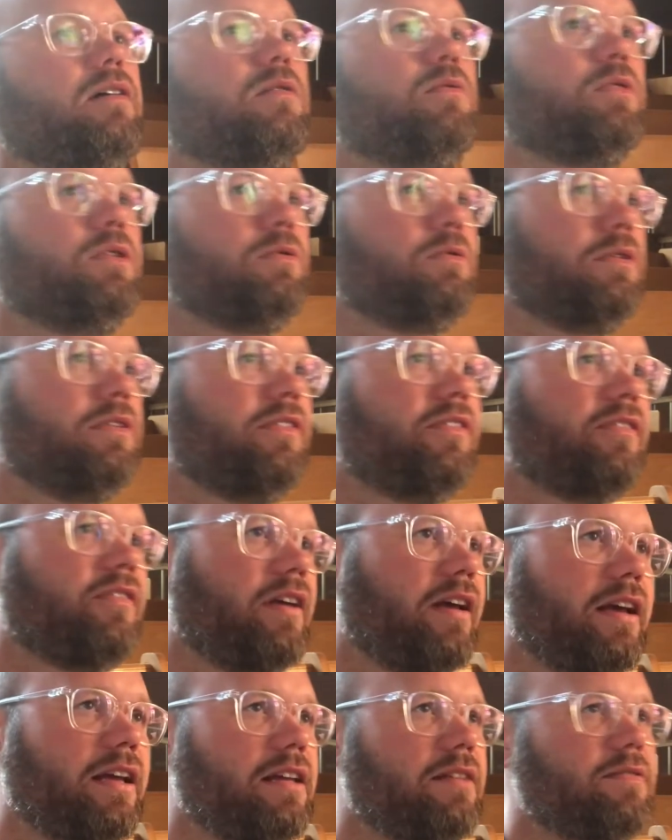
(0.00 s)
We would
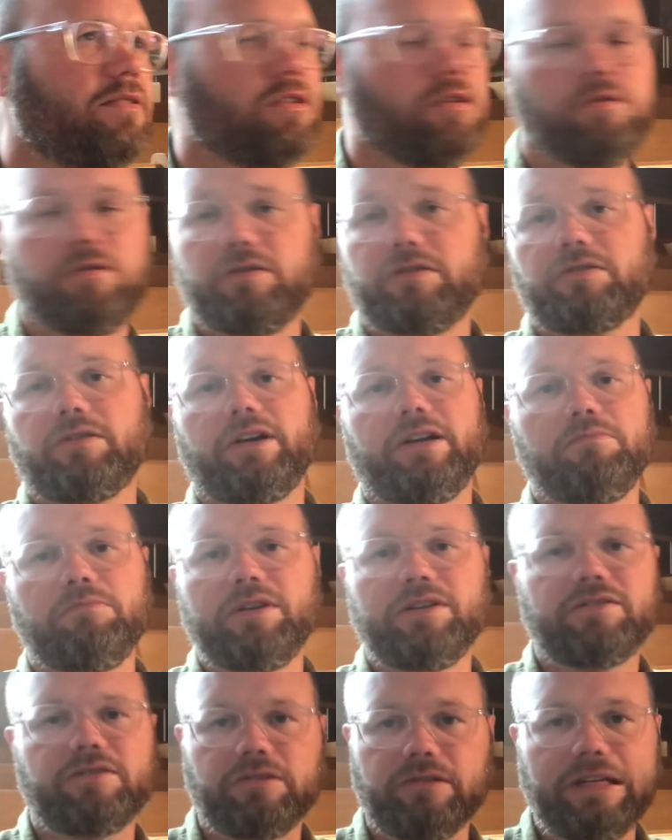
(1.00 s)
say, even though there's great
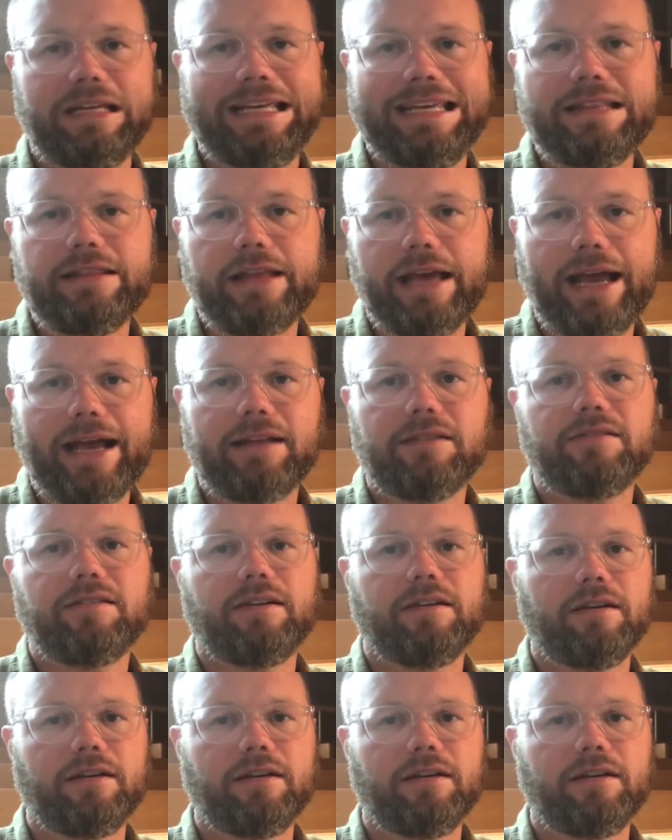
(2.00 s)
mystery in that,